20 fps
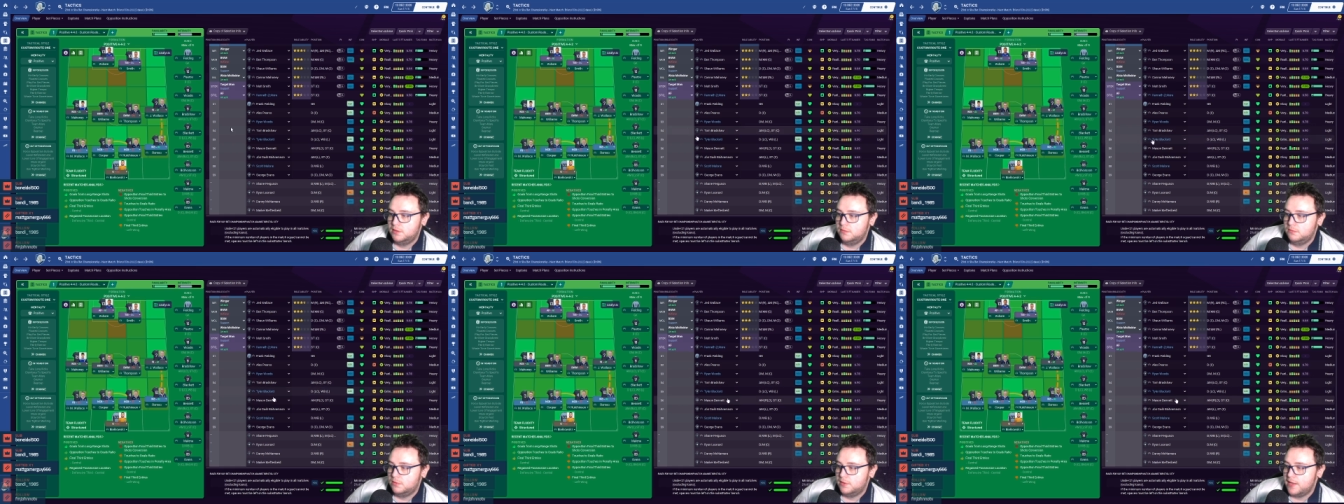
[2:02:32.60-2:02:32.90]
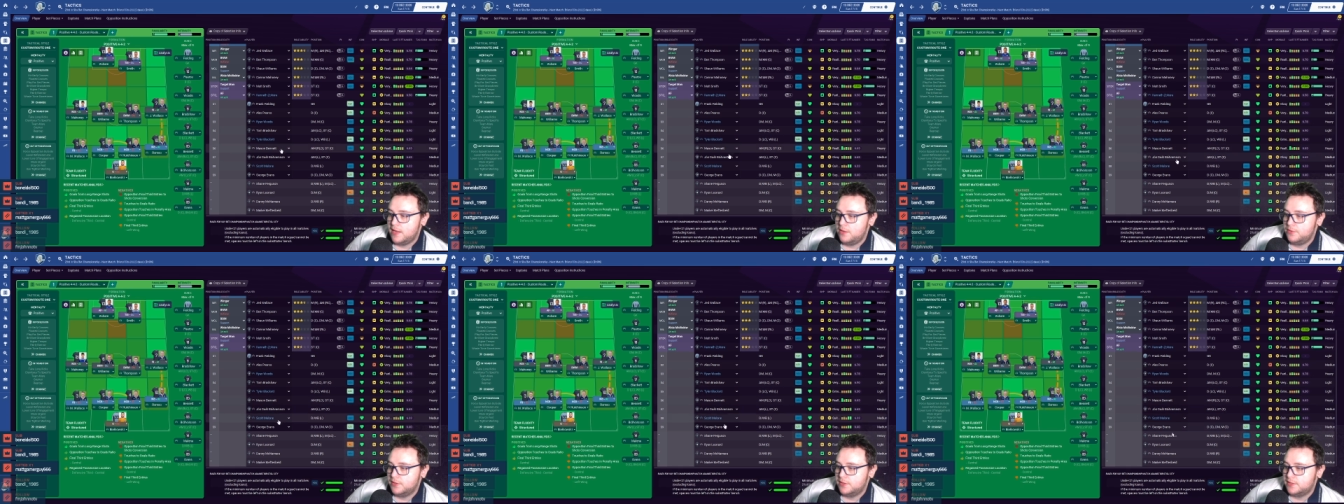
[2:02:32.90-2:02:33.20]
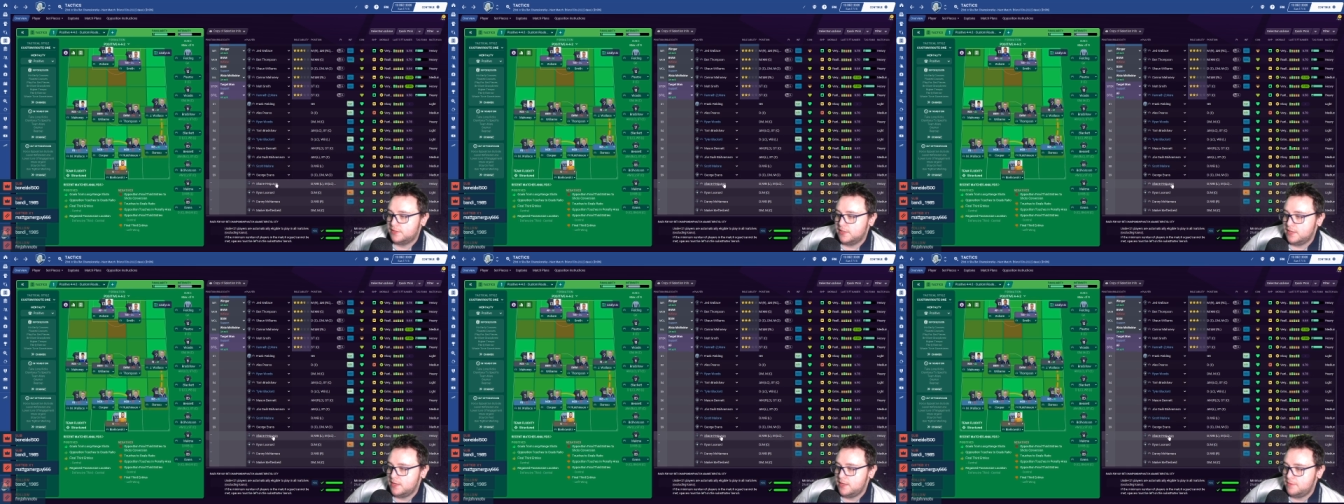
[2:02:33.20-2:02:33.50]
Well, now
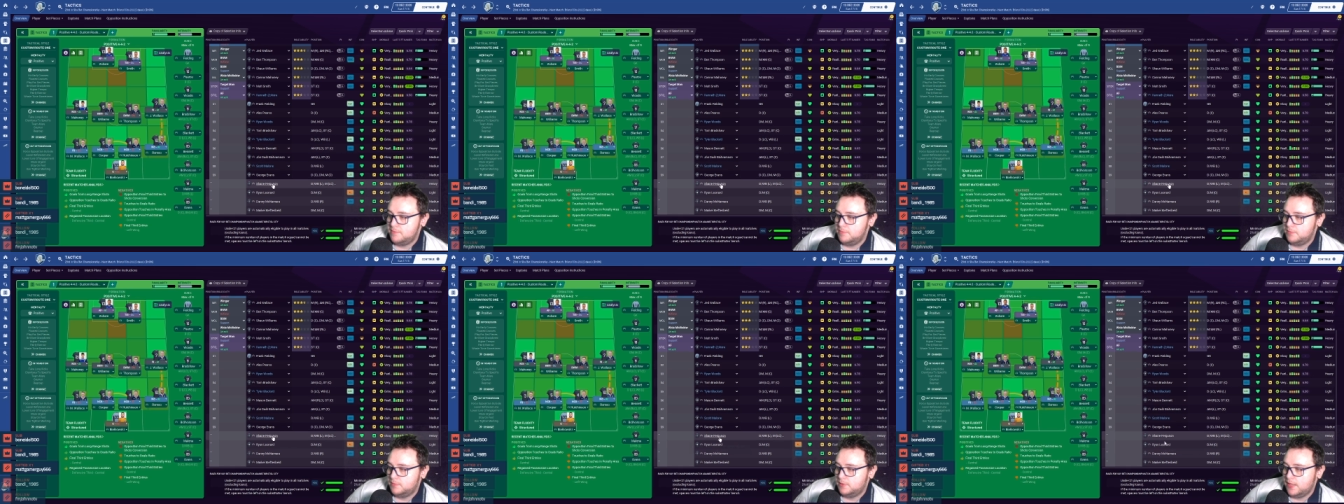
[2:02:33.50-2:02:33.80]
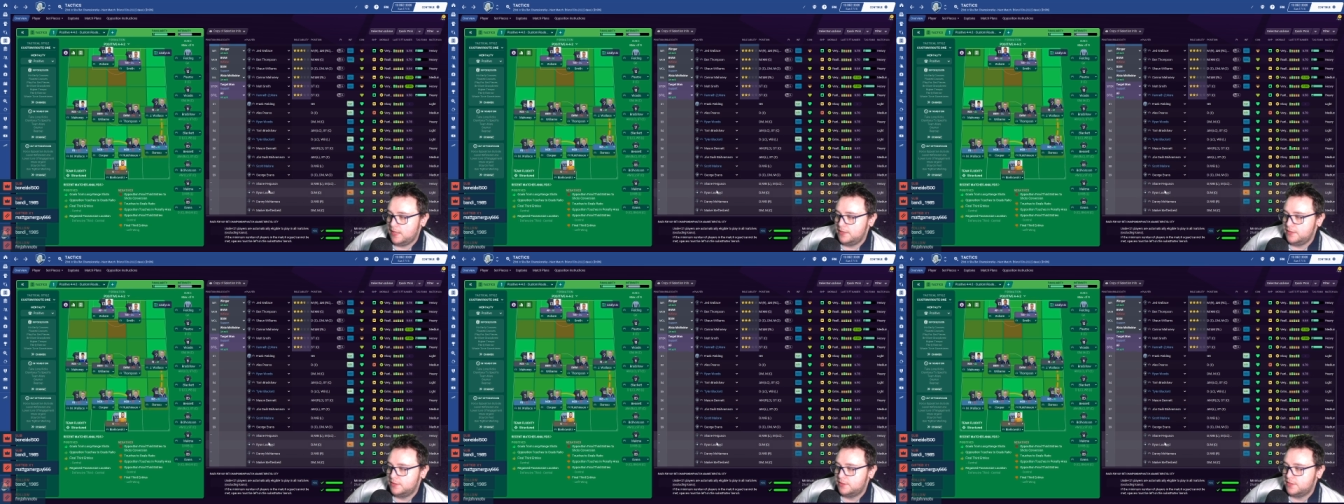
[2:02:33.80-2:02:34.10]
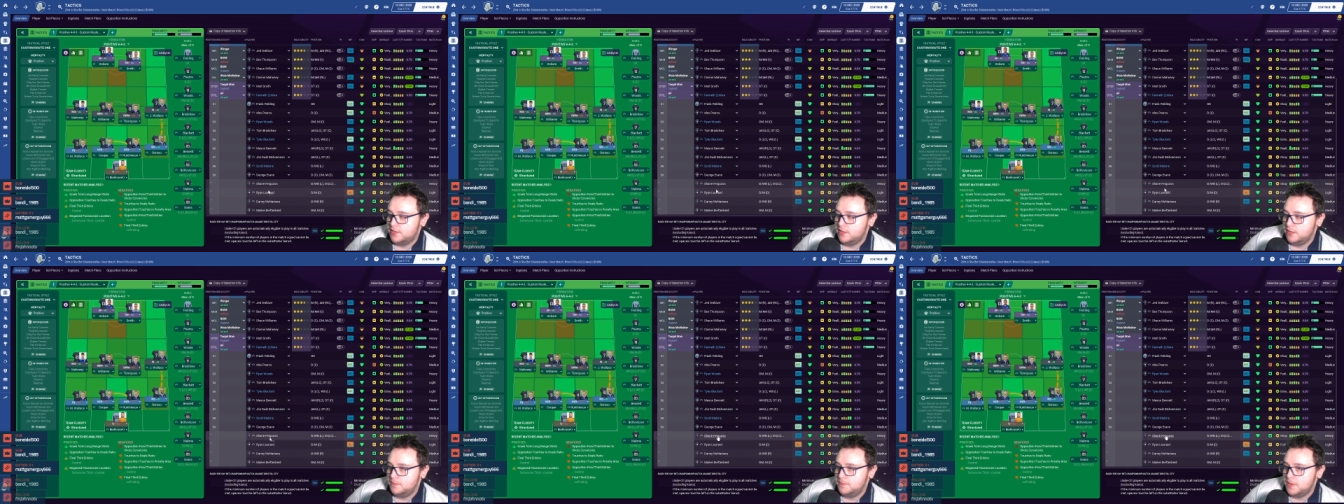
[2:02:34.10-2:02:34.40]
that um,
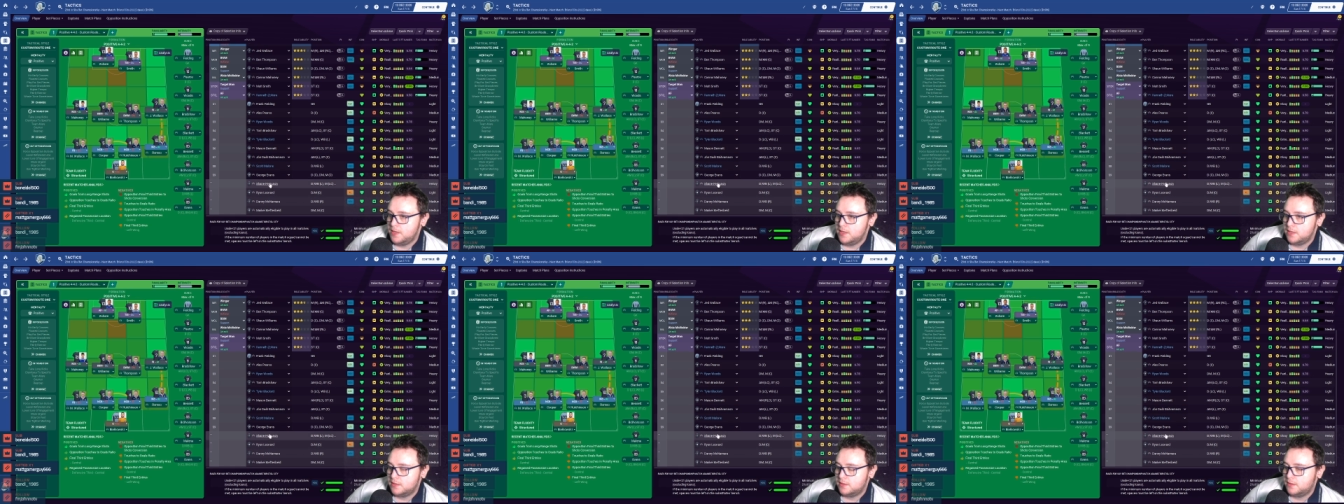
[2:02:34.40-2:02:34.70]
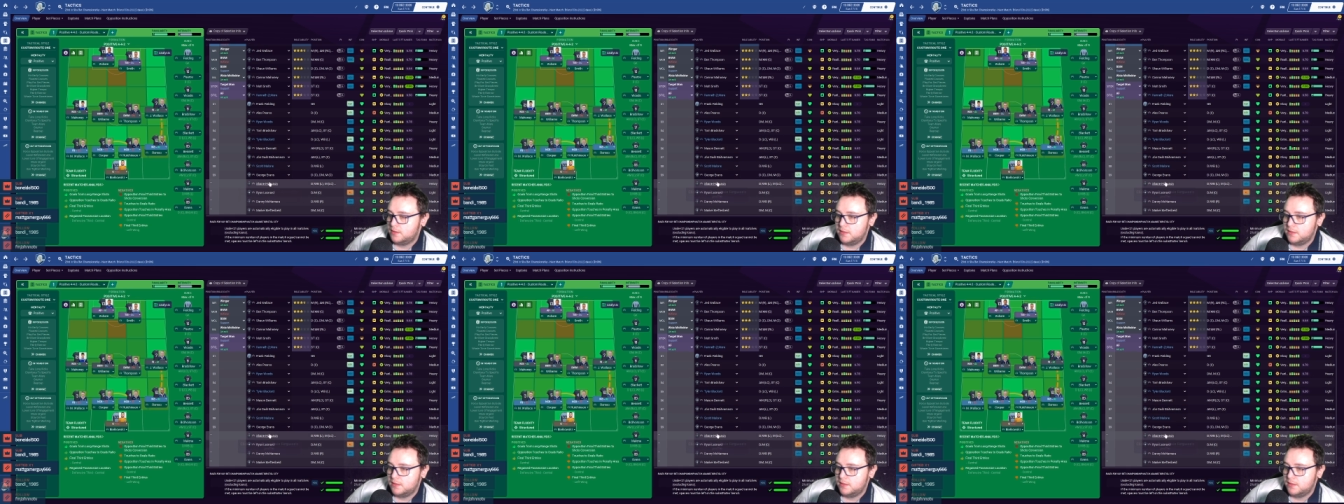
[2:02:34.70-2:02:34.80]
Leonard's nearly back,